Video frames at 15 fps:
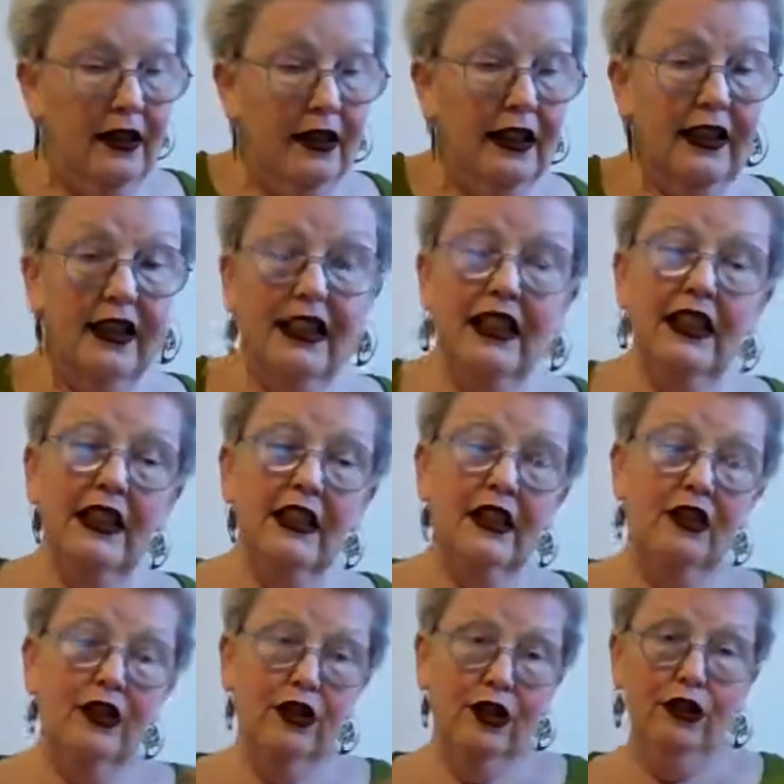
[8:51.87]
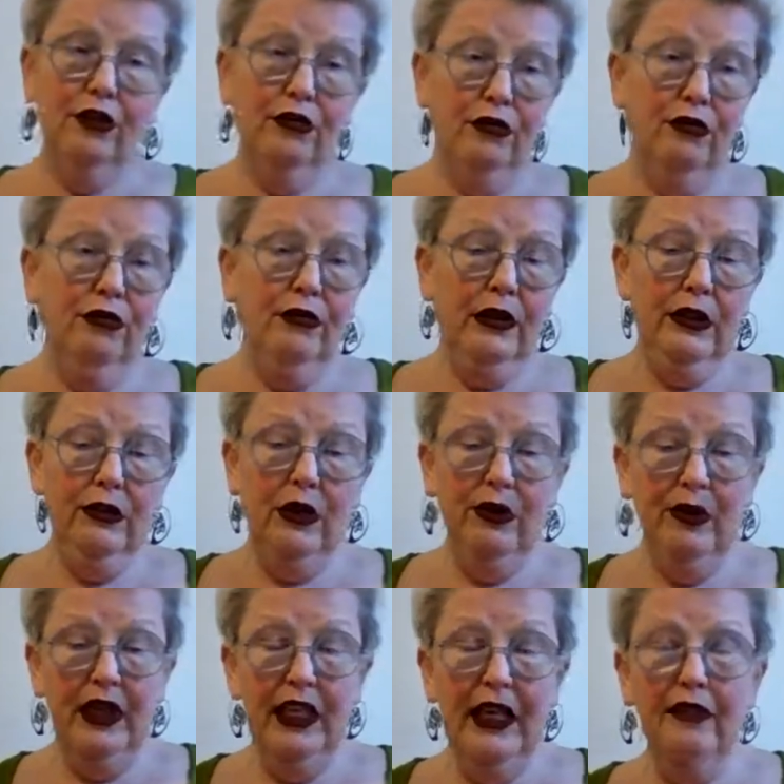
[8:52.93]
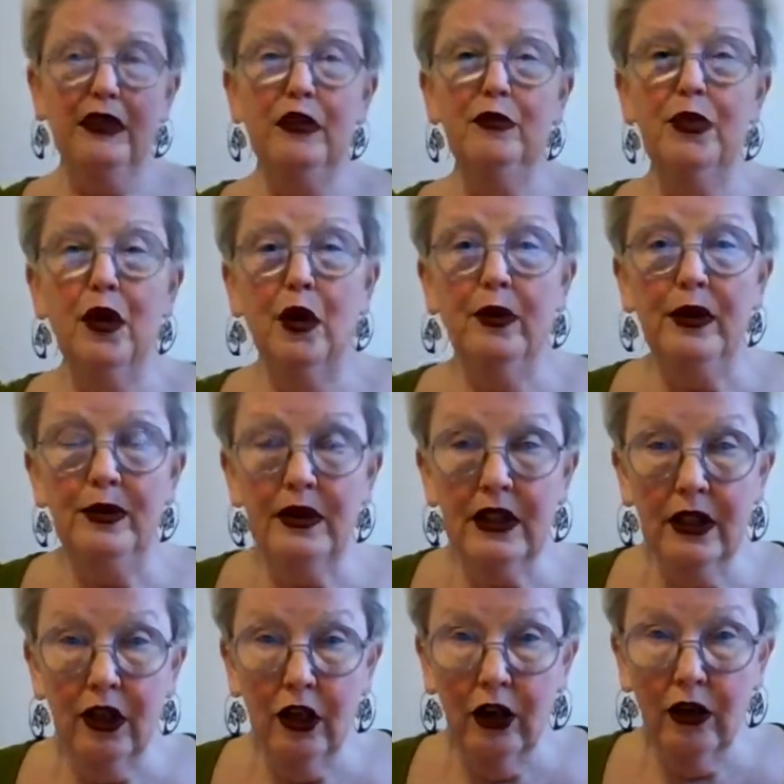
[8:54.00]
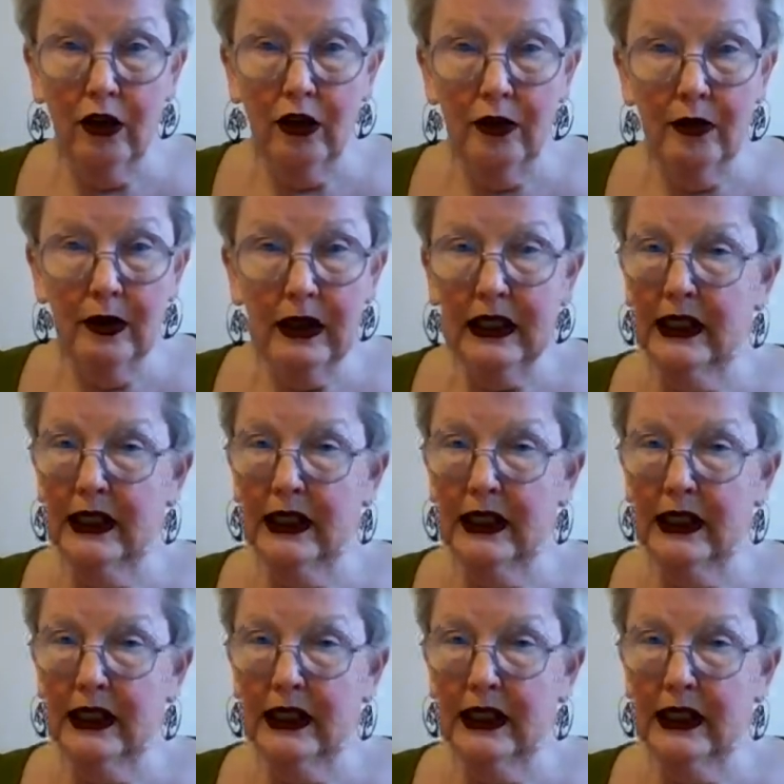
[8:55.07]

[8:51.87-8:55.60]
The thing is, too, when we're having problems at home,